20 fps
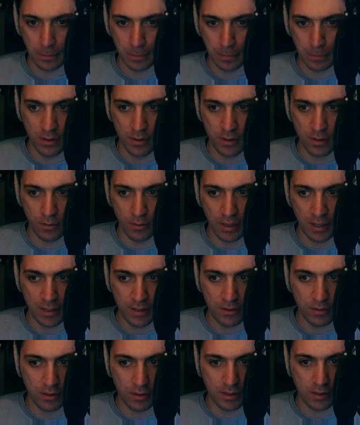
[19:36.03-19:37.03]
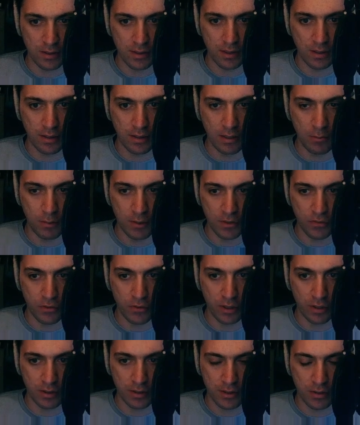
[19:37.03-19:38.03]
So as you can see, that was
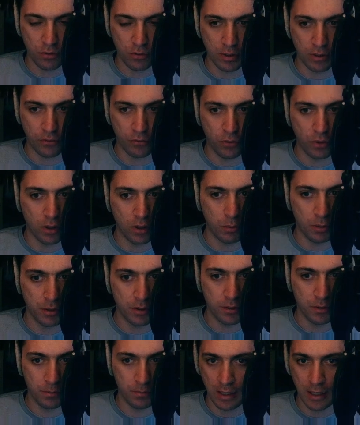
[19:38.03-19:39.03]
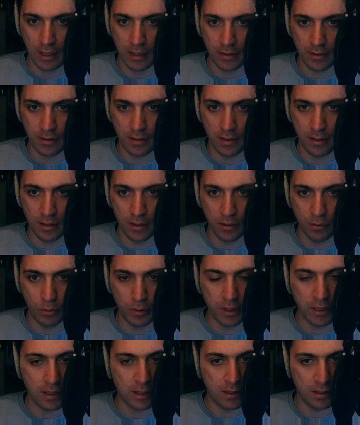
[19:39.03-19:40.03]
fairly straightforward. And here we
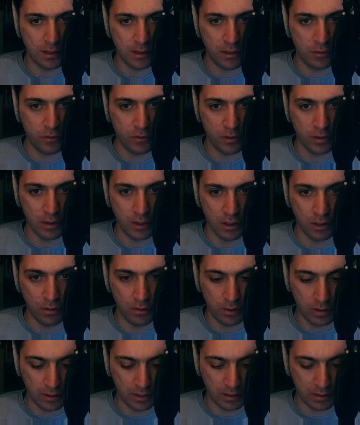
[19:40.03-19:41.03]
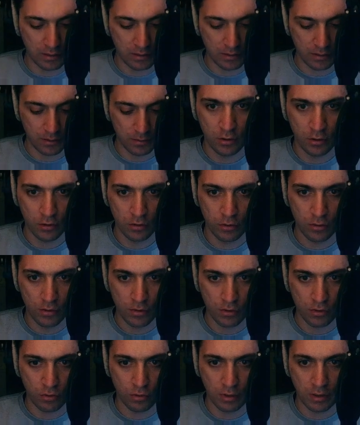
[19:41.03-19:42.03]
can even now enter
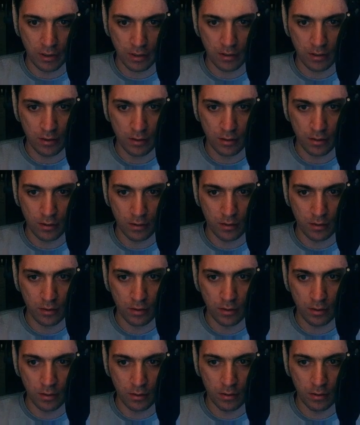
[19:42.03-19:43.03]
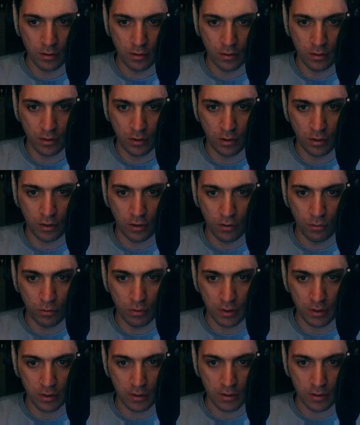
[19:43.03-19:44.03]
toString
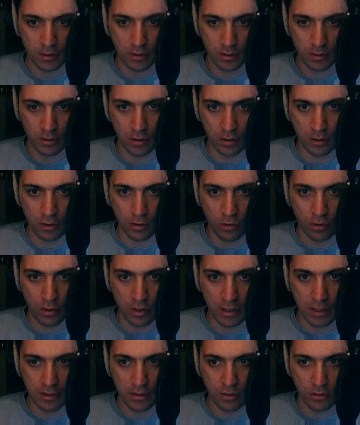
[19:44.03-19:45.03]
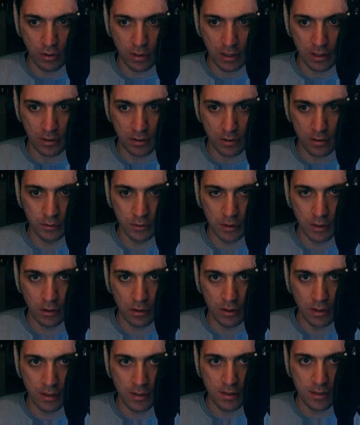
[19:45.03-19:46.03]
unit. Great, great. Now
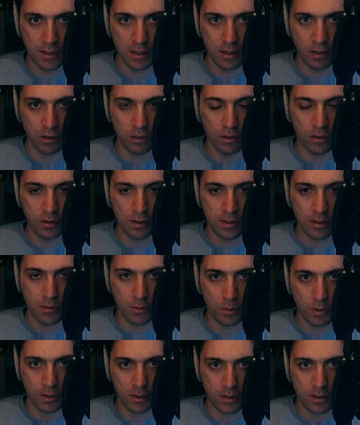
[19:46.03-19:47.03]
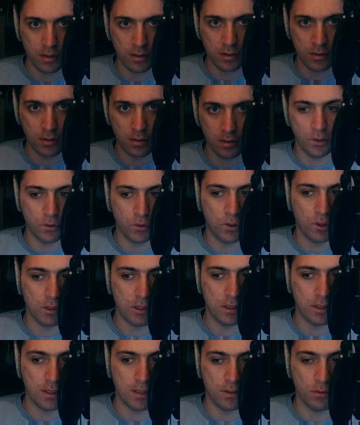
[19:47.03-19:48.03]
let's see how good this works. Of course
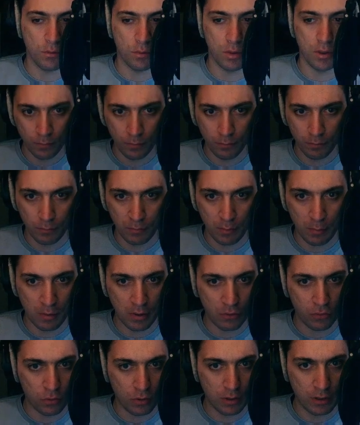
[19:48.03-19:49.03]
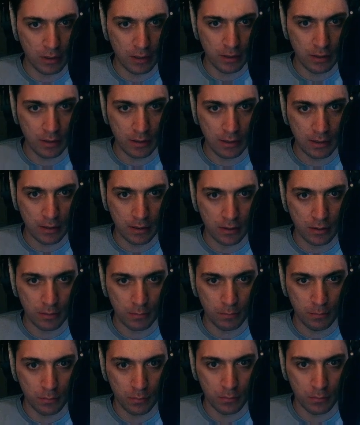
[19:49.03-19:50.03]
it doesn't work. Maybe we have to inline them.